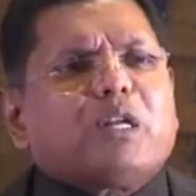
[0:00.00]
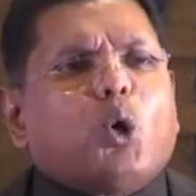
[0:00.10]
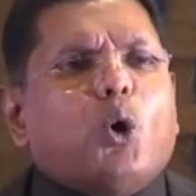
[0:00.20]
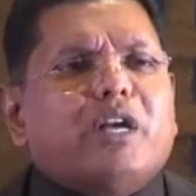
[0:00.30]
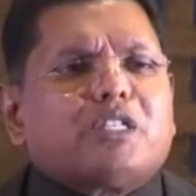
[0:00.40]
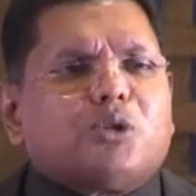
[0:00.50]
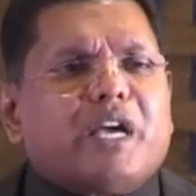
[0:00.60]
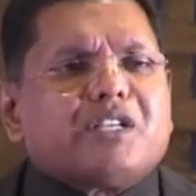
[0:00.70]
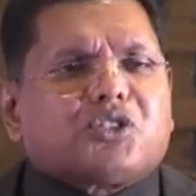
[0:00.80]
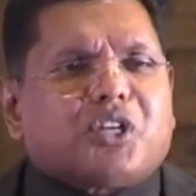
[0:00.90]
go into the
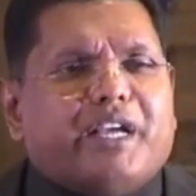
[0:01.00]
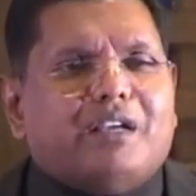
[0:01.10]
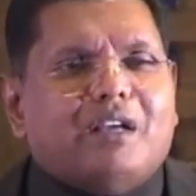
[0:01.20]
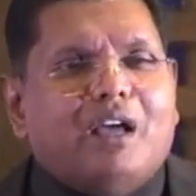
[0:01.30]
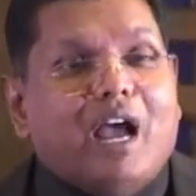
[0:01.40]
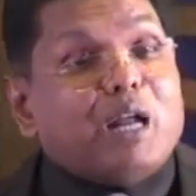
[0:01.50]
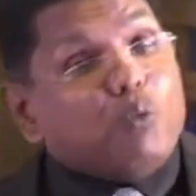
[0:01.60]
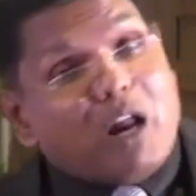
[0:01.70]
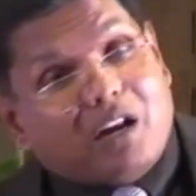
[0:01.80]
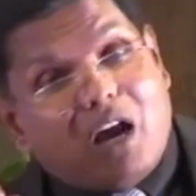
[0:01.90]
history. And
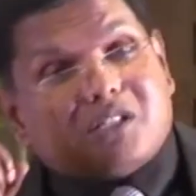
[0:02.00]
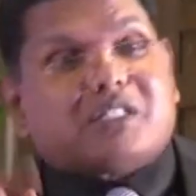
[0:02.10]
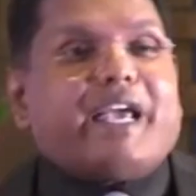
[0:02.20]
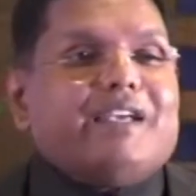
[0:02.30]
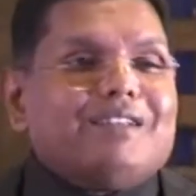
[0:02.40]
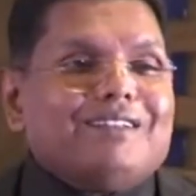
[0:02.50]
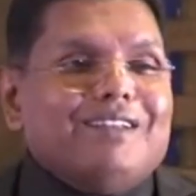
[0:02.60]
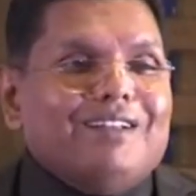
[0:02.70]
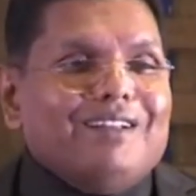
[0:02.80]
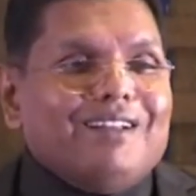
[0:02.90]
one last thing
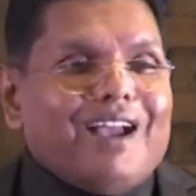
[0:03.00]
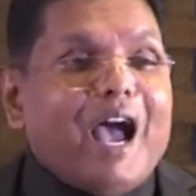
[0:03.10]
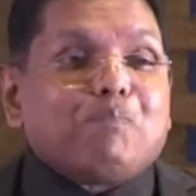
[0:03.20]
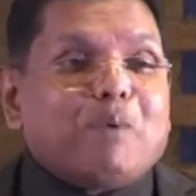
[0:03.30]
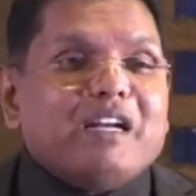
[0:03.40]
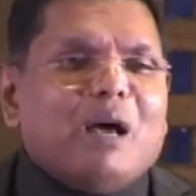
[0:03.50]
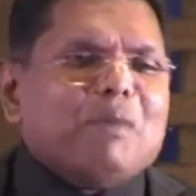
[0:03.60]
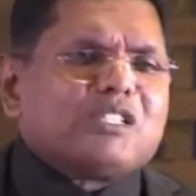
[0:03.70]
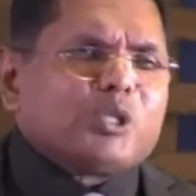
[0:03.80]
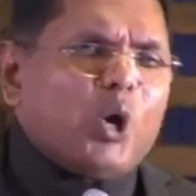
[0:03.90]
happened
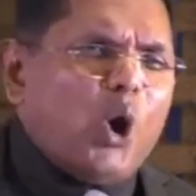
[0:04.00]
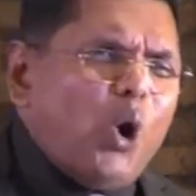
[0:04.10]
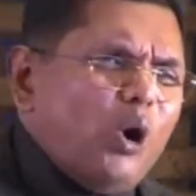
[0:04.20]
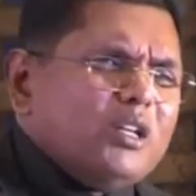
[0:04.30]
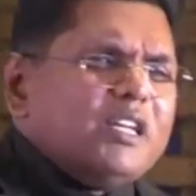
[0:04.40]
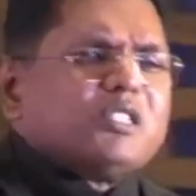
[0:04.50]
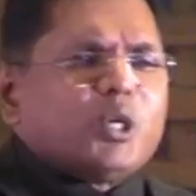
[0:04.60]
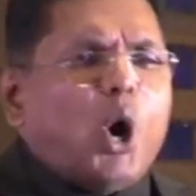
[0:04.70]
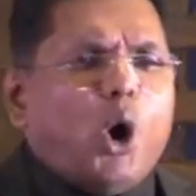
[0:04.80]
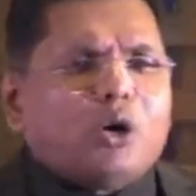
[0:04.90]
amongst all these
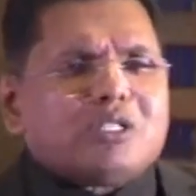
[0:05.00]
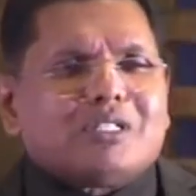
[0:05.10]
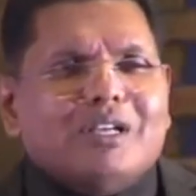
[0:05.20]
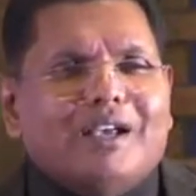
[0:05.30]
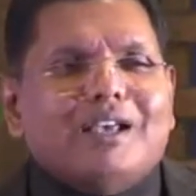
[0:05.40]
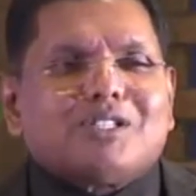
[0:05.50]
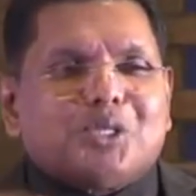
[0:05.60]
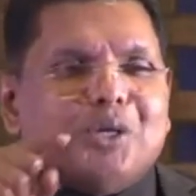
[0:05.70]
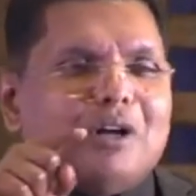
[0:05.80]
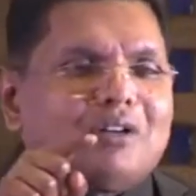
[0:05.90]
odds is
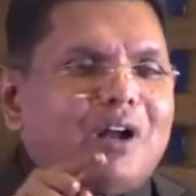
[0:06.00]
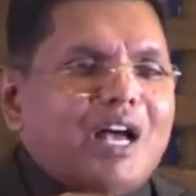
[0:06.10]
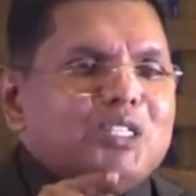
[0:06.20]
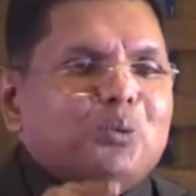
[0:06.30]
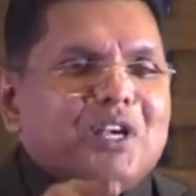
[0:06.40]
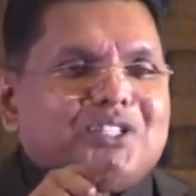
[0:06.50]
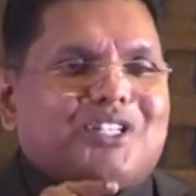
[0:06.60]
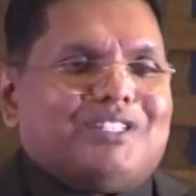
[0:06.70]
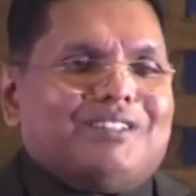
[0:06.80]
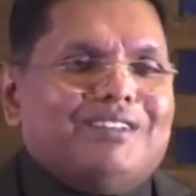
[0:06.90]
your graduation.
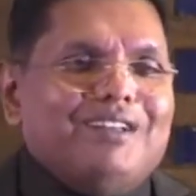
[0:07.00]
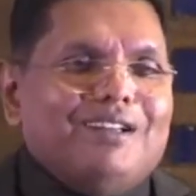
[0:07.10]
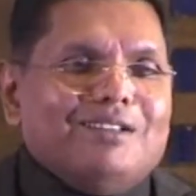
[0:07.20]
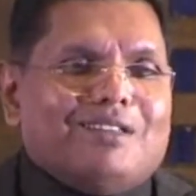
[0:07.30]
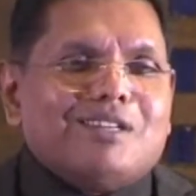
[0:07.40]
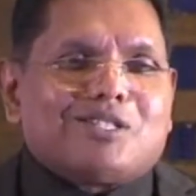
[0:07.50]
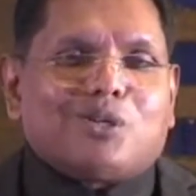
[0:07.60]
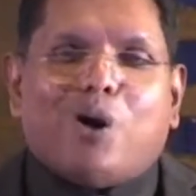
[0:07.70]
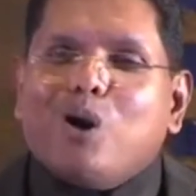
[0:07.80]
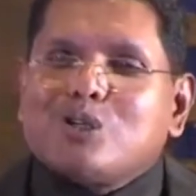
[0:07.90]
This
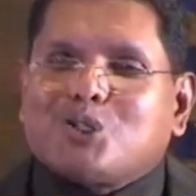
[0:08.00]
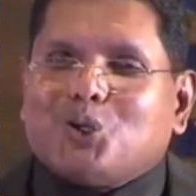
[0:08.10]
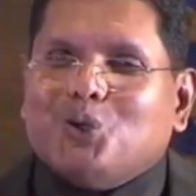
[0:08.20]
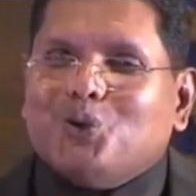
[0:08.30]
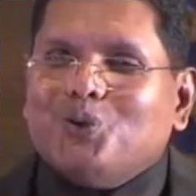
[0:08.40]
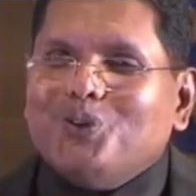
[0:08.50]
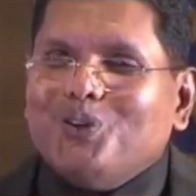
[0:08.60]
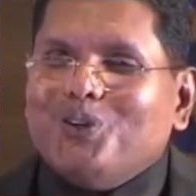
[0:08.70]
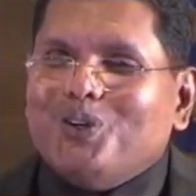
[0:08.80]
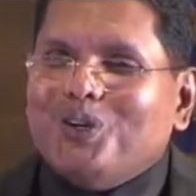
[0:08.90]
also
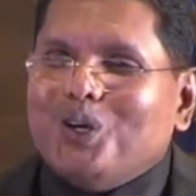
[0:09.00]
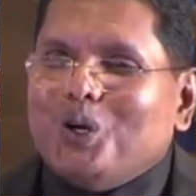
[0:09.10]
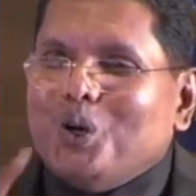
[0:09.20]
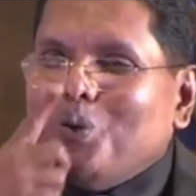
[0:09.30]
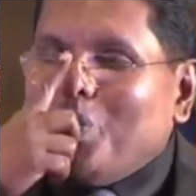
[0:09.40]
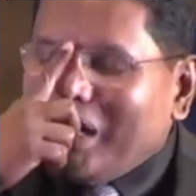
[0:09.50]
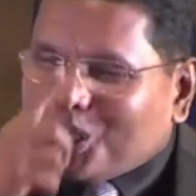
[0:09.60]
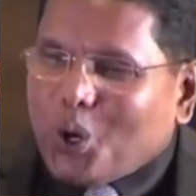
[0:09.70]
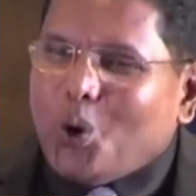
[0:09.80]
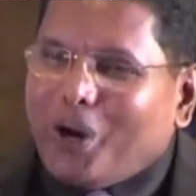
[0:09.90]
will
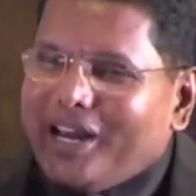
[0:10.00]
go in